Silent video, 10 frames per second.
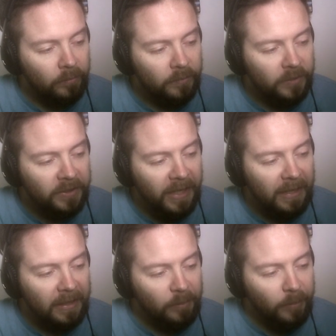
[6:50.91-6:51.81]

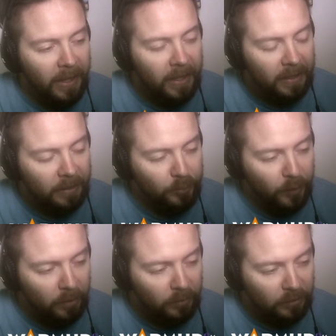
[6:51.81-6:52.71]
scaling back a
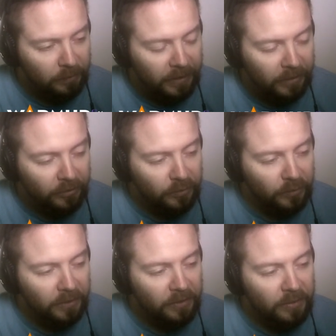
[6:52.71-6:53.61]
problem into
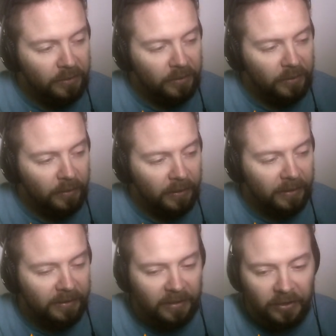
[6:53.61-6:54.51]
its
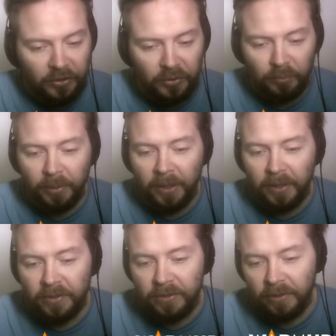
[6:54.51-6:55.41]
essential parts.